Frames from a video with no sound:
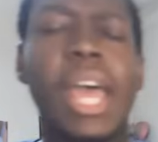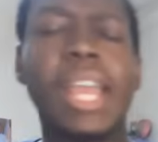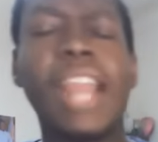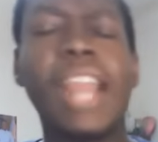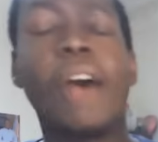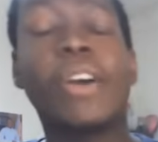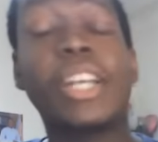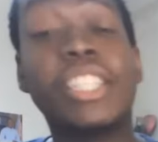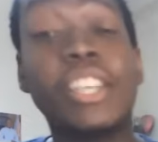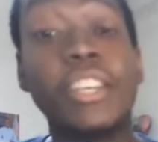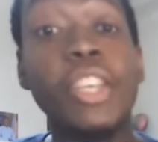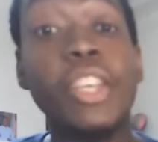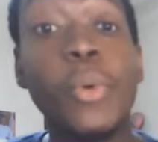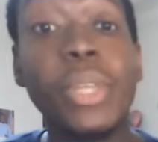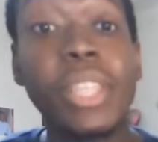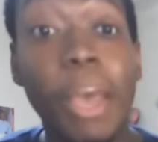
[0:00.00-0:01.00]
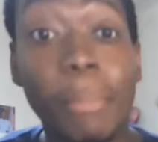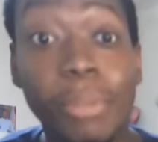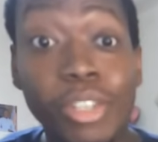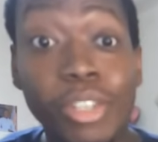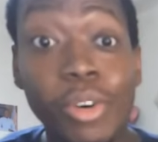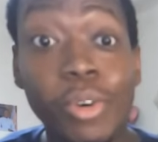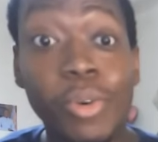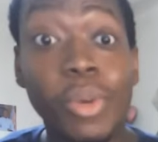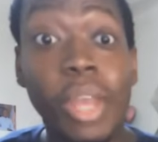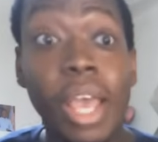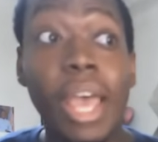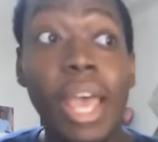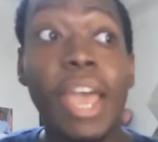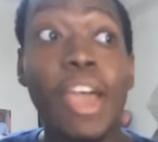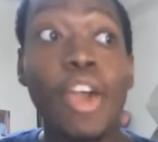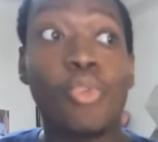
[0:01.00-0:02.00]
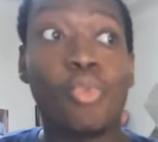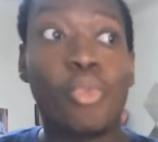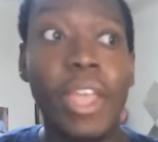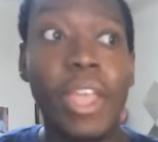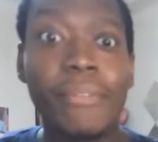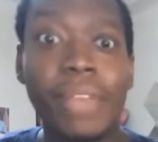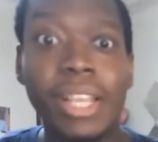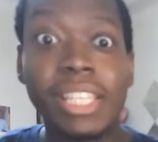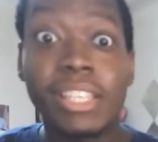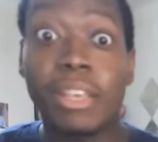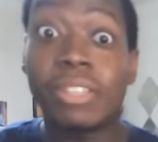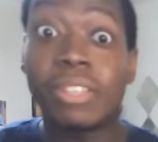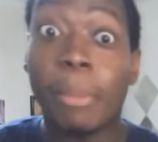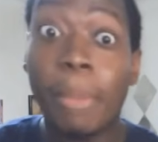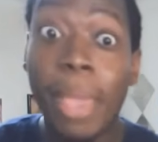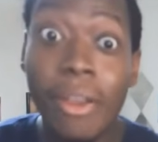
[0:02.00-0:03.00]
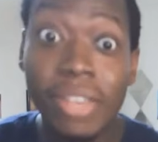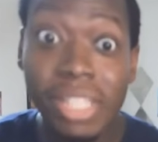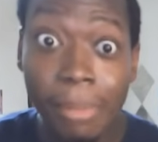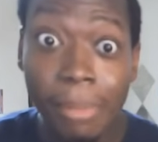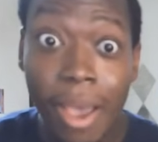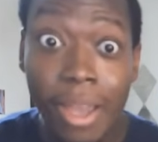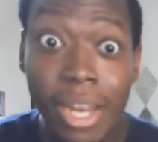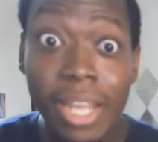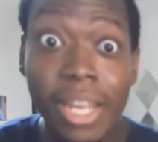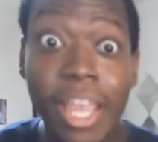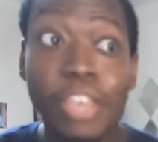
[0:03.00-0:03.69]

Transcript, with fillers: Now, continuing with the episode, Raven tells her parents about it,